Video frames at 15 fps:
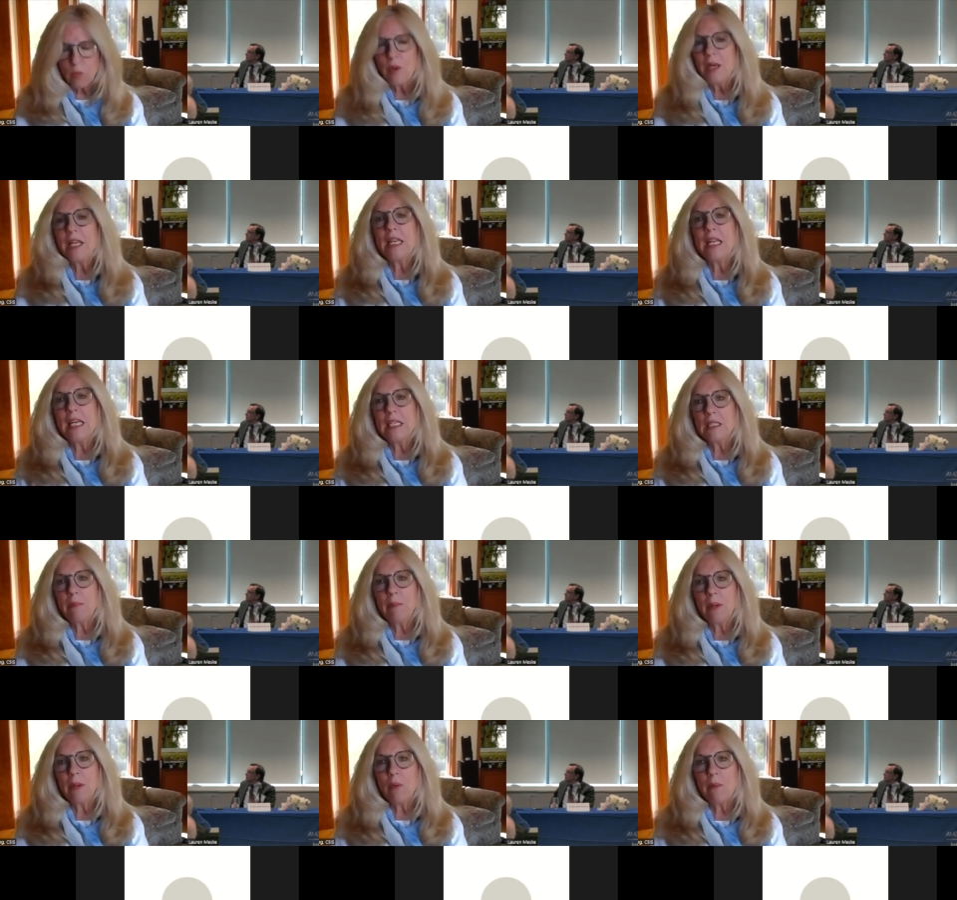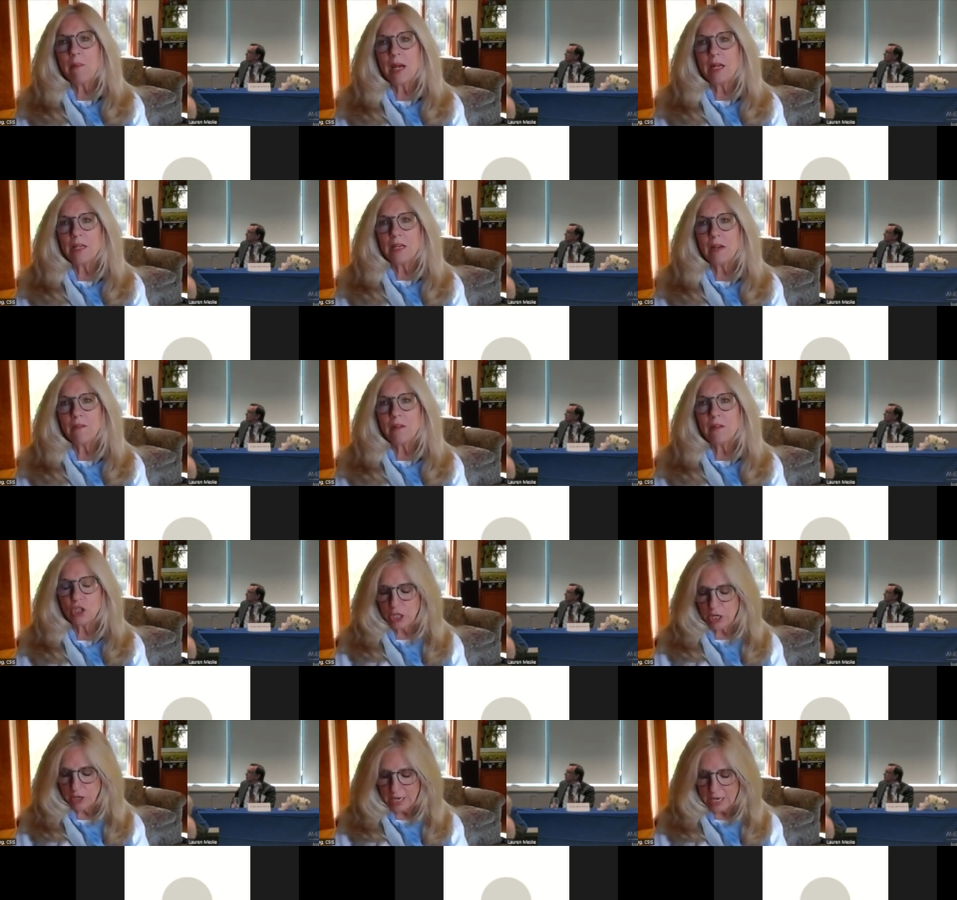We need to be reminded of our
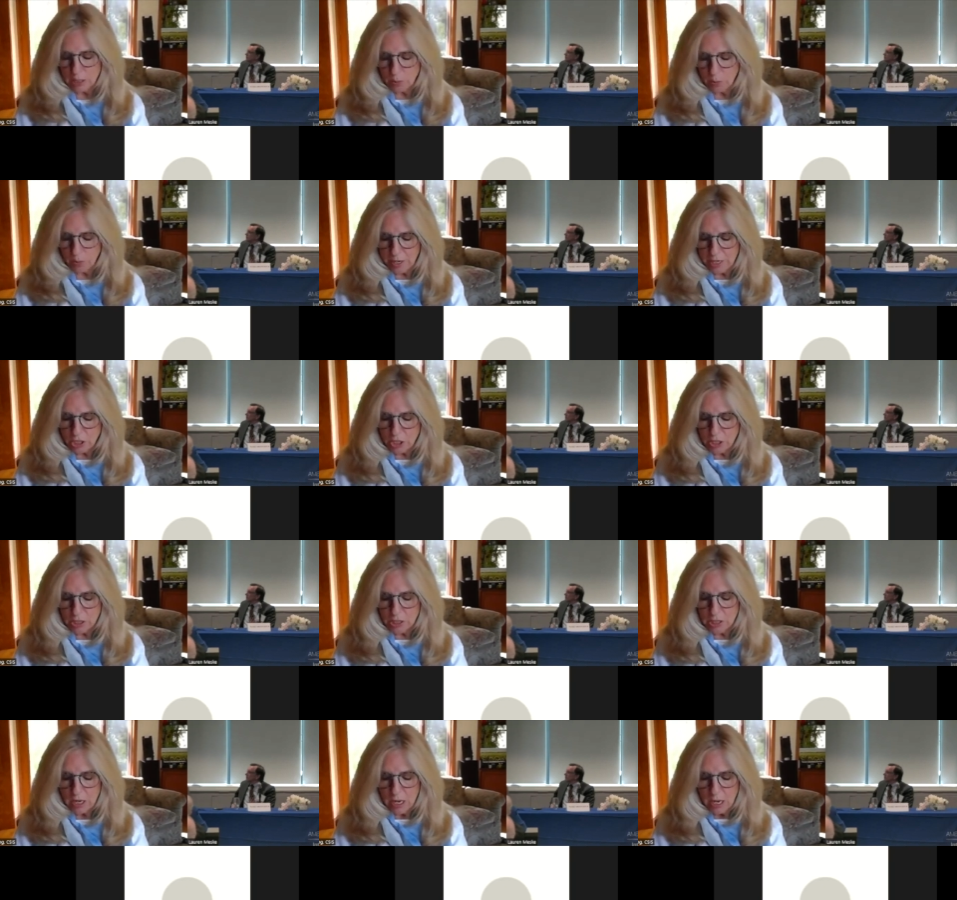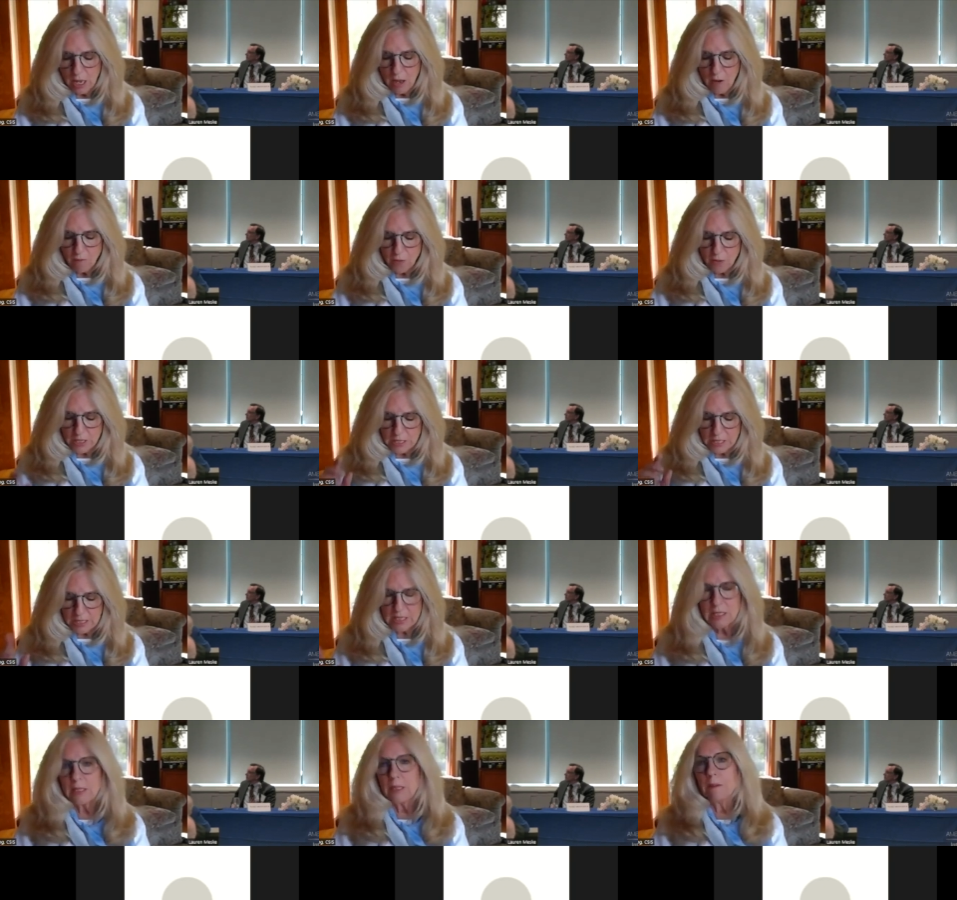shared aspirations for the
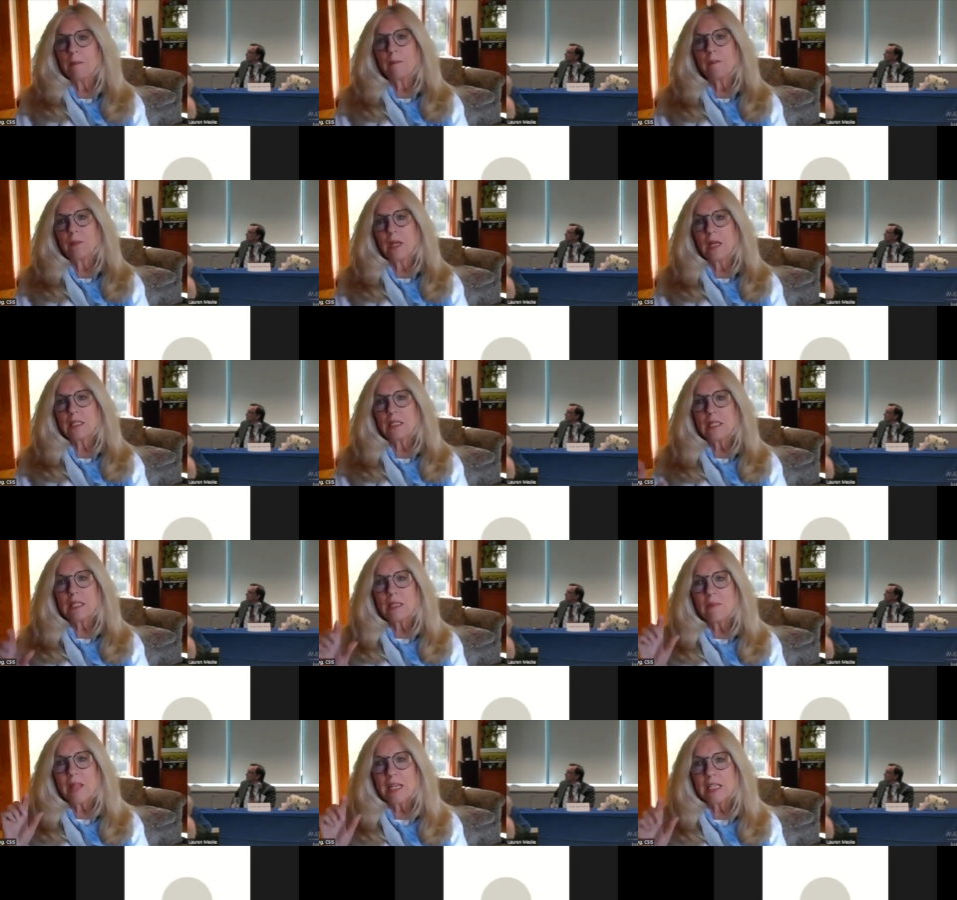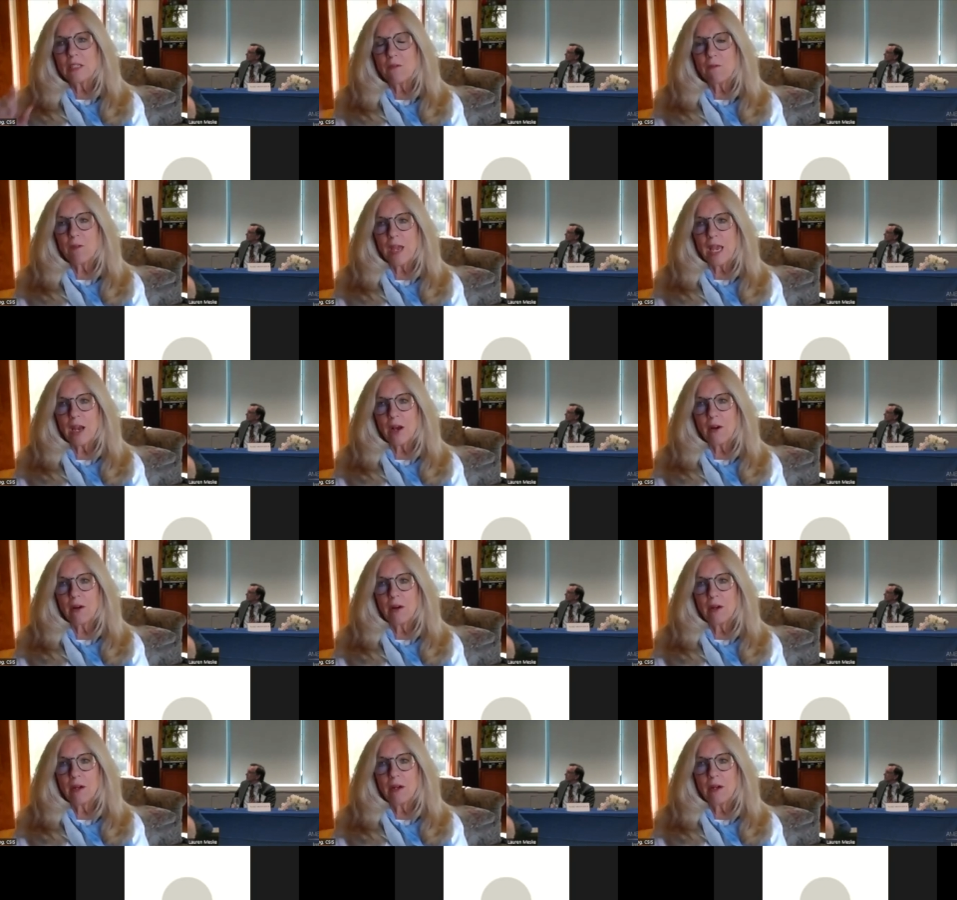system, a system that is fair,